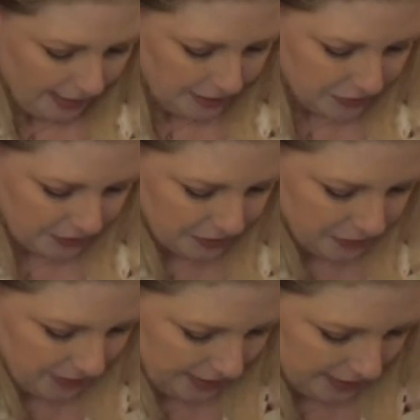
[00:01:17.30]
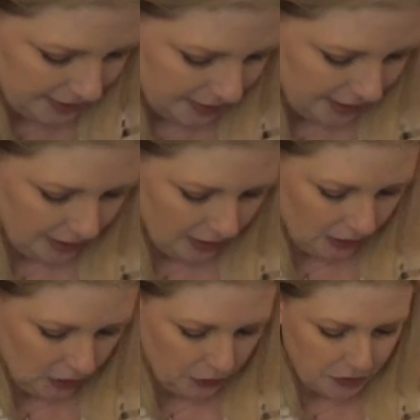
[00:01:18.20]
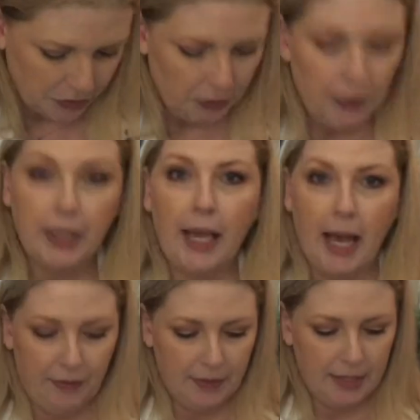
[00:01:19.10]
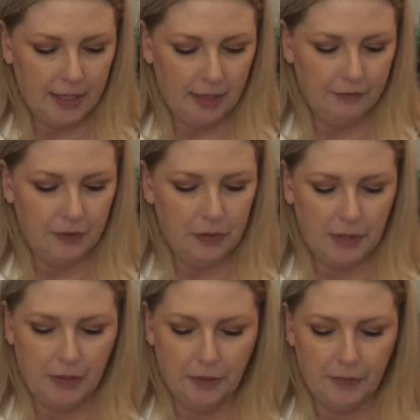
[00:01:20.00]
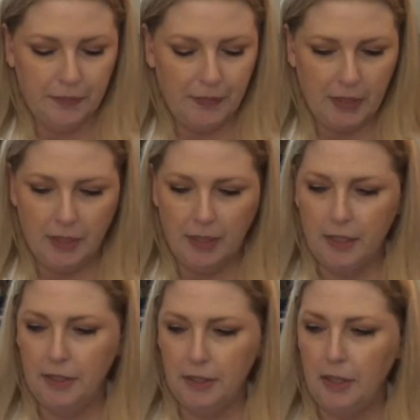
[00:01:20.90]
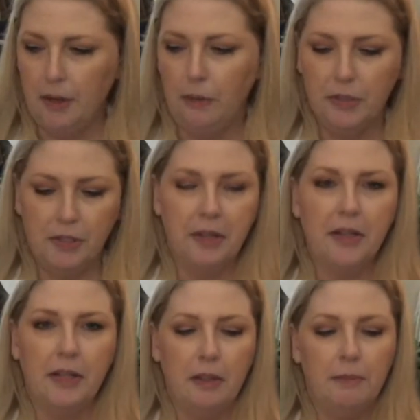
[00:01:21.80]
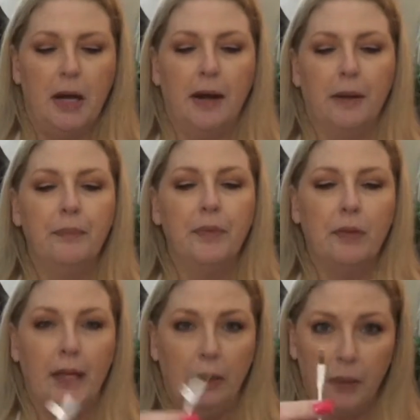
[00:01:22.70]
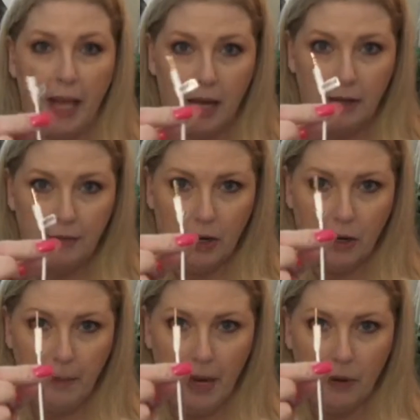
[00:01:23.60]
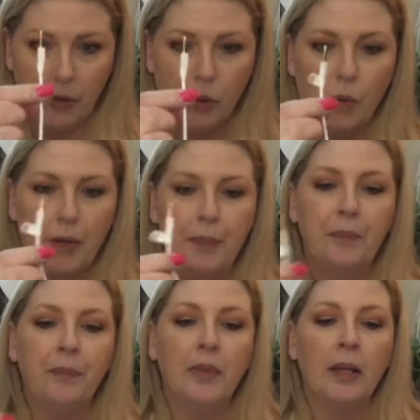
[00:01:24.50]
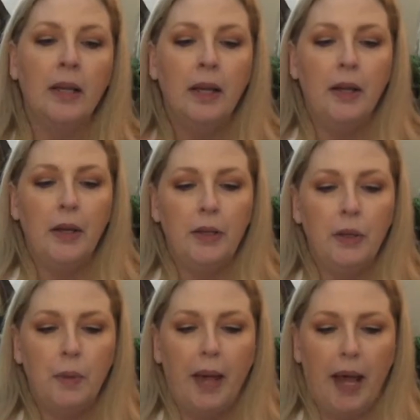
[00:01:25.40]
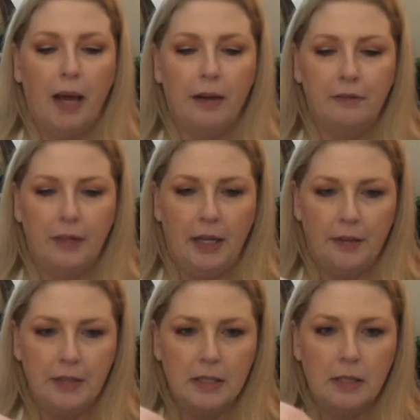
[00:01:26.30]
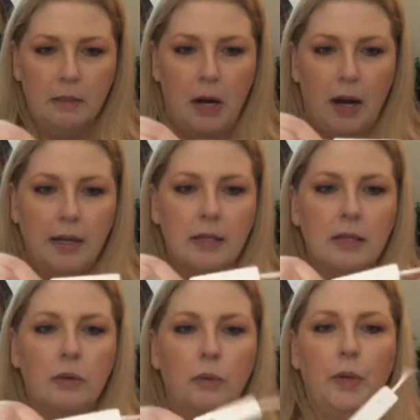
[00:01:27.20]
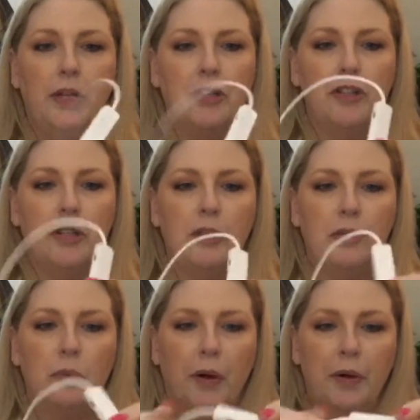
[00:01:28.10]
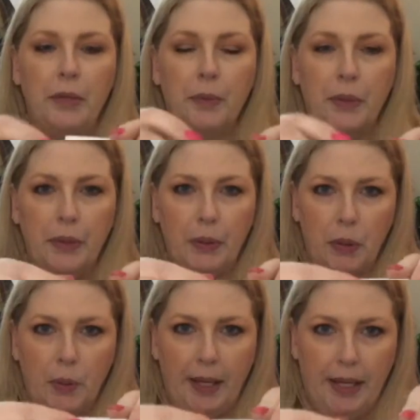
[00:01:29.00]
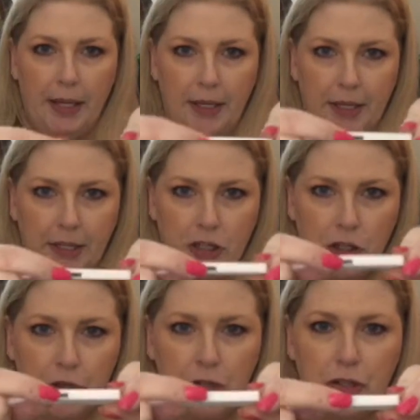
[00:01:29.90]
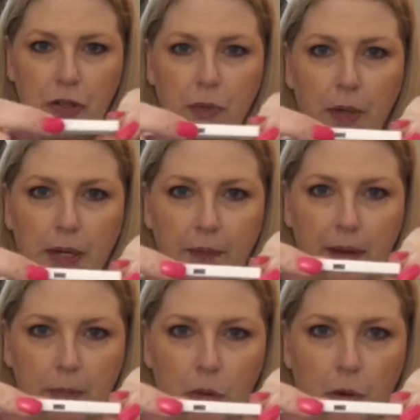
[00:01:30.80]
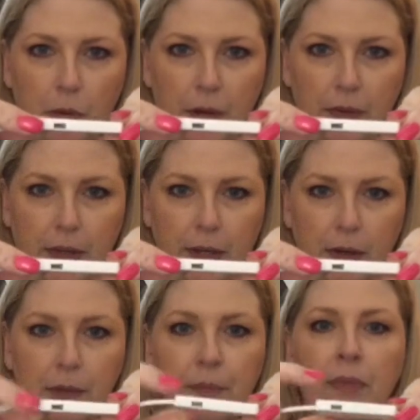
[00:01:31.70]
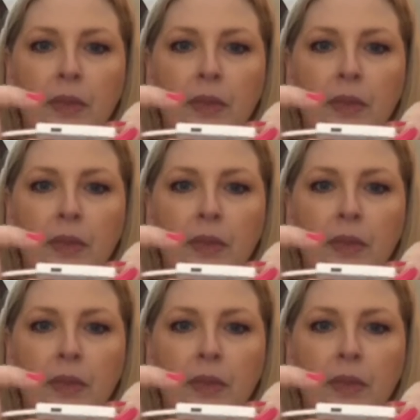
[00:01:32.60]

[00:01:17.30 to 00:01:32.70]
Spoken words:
So let's go ahead and take a closer look at these headphones here. So, starting at the bottom, again, we have our power cord. You have this little box, which is where you are going to go ahead and charge it, right in that port right there.